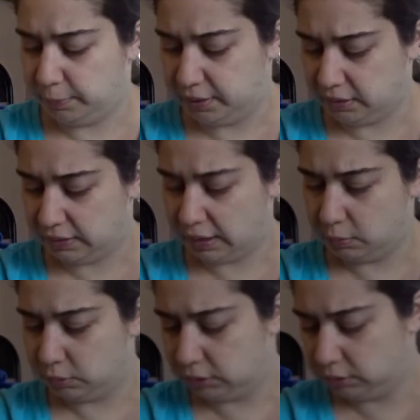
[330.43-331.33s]
repeats is
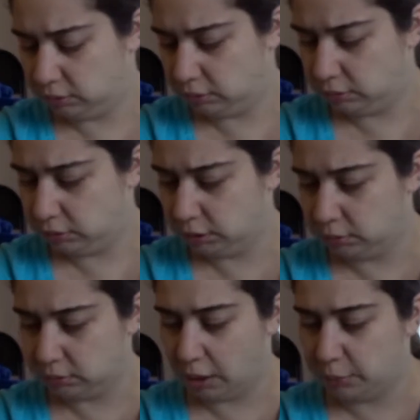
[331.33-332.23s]
that? 1,
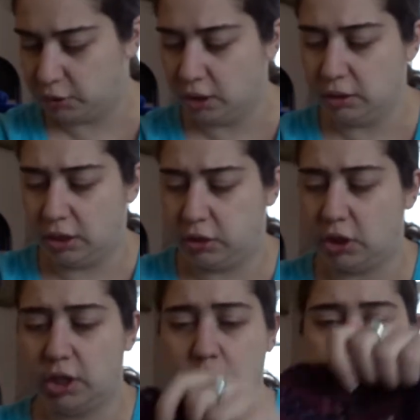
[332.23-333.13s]
2, I was on the
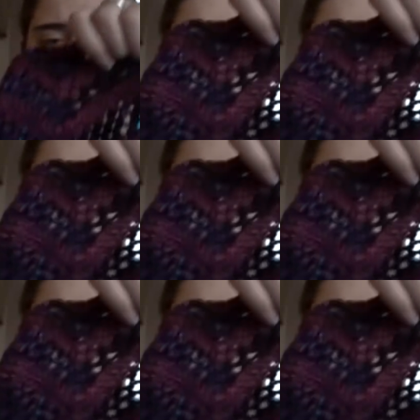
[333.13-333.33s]
third